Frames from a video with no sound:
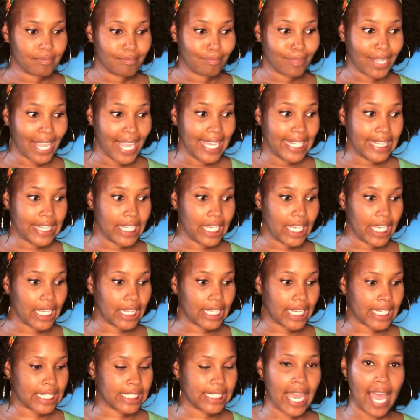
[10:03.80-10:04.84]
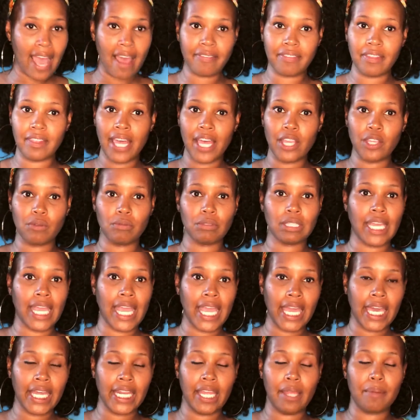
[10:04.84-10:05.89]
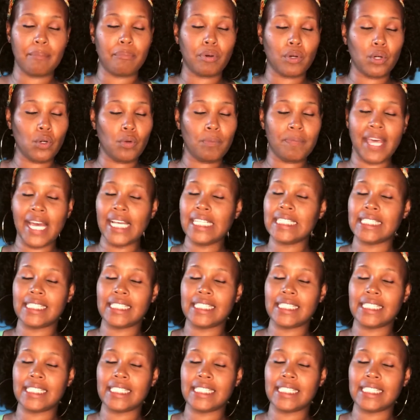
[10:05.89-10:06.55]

And then, like I said, after that, you land and boom, that's